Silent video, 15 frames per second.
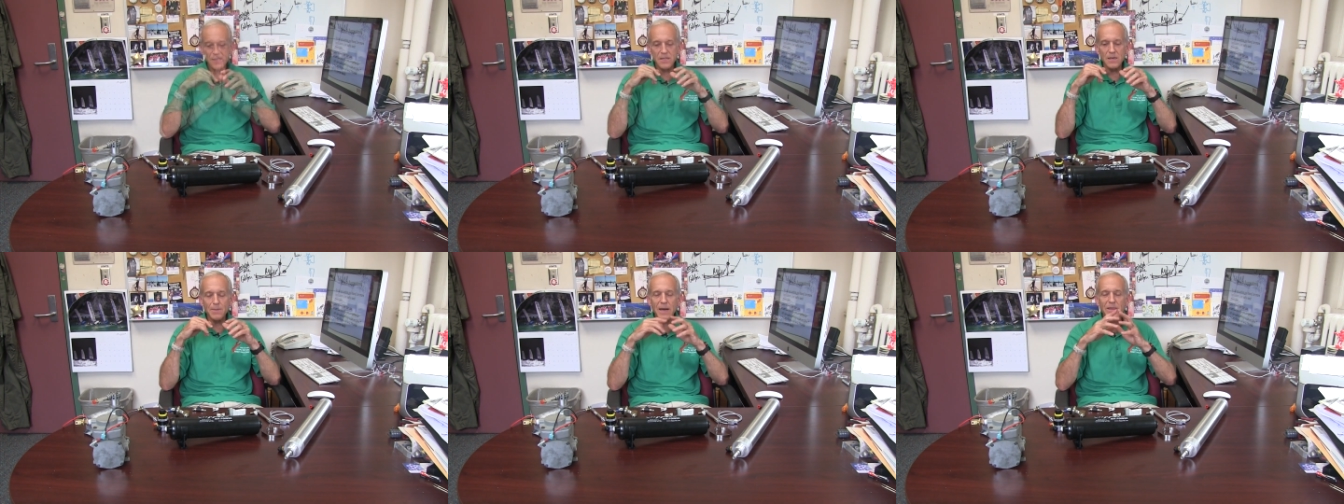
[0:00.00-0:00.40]

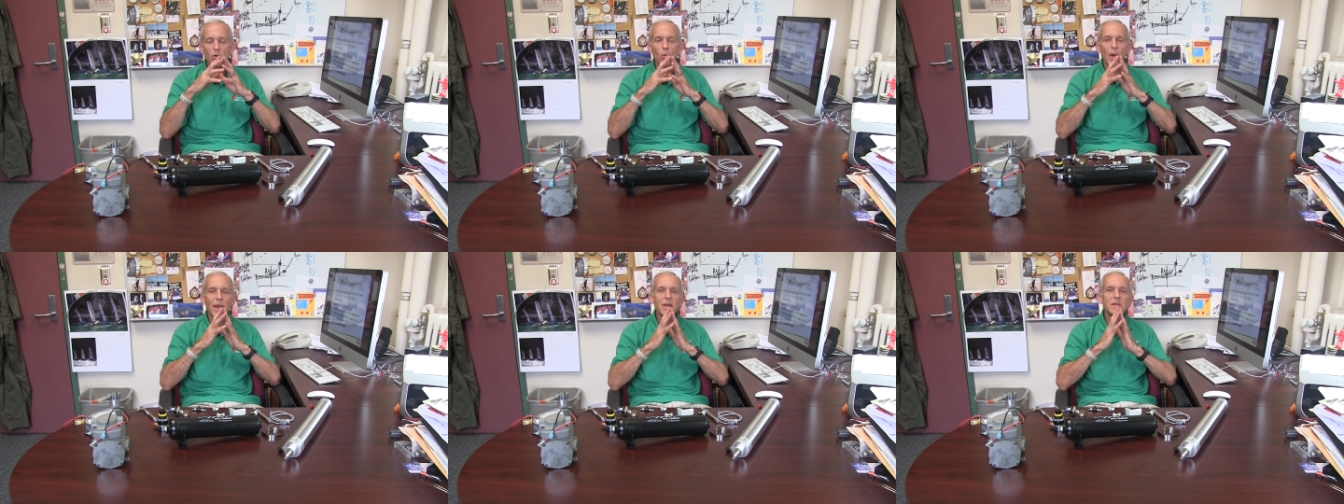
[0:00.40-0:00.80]
Let's look about
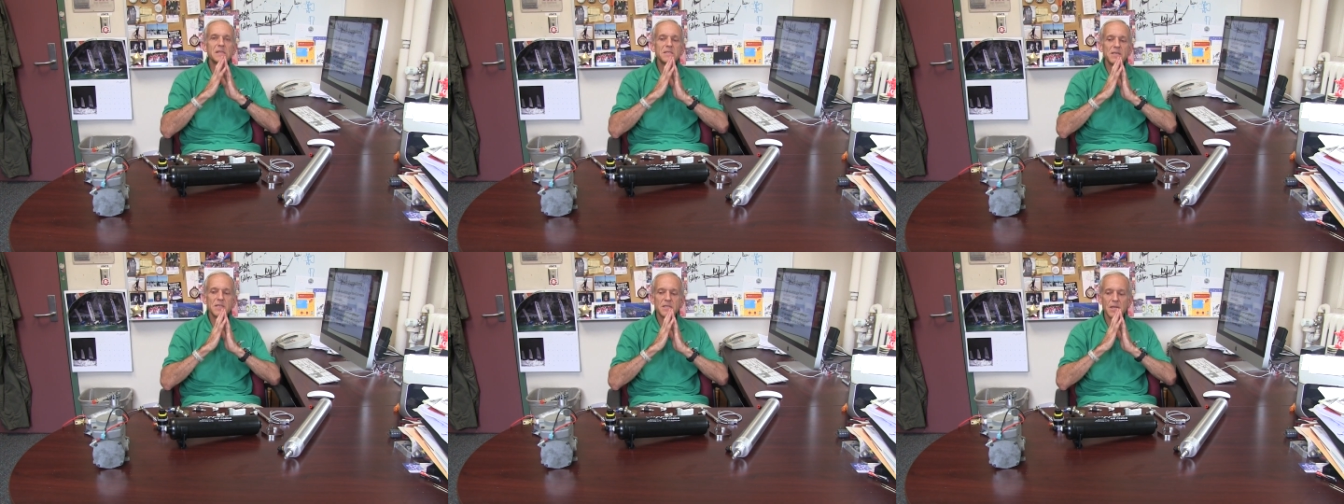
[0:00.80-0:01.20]
the weight of
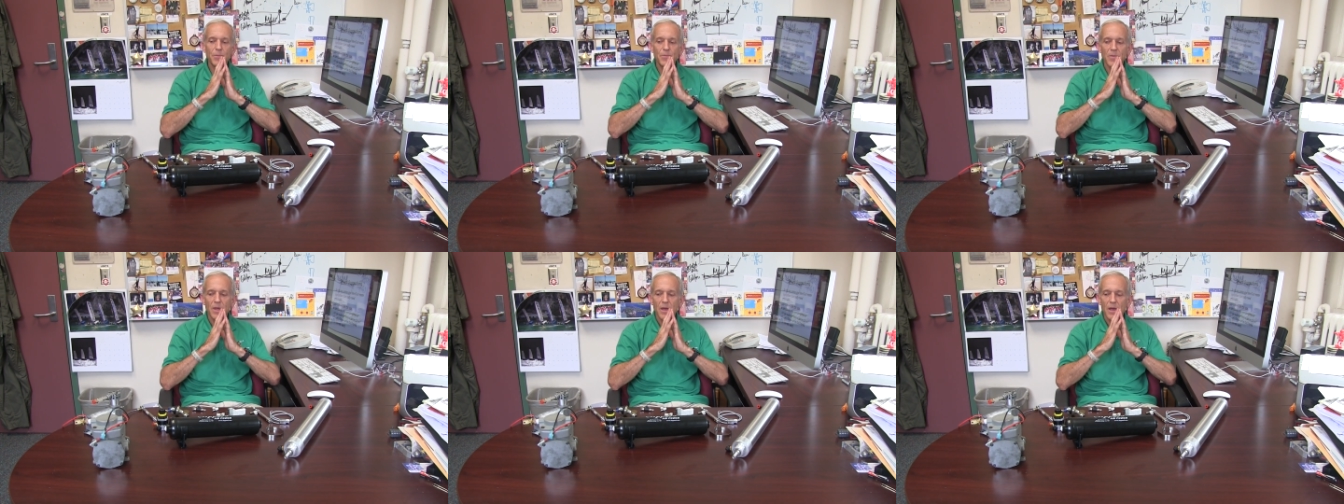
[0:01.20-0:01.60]
the
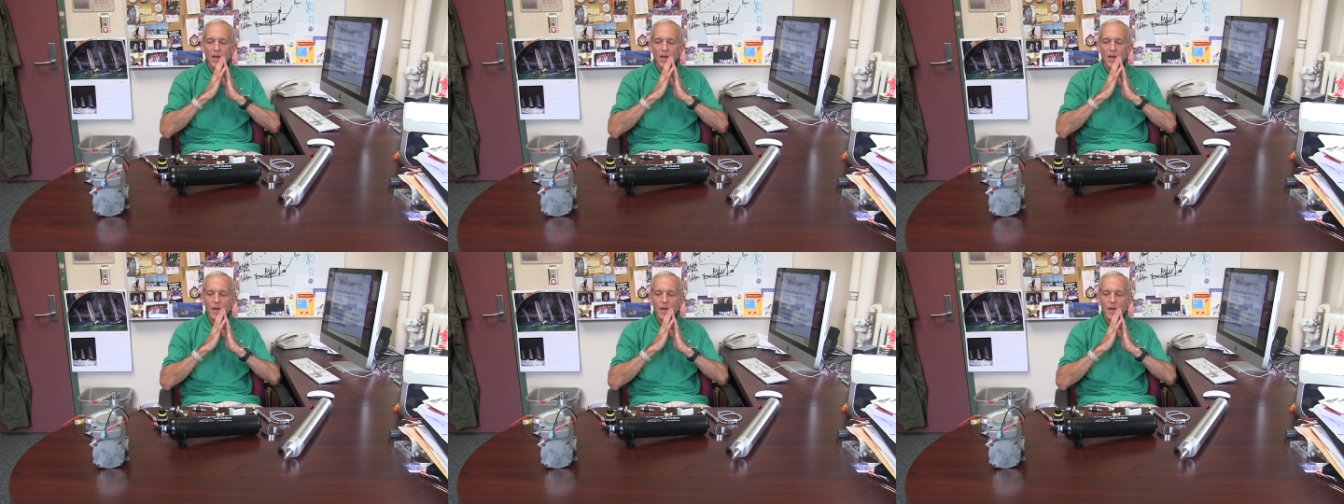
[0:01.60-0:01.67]
system.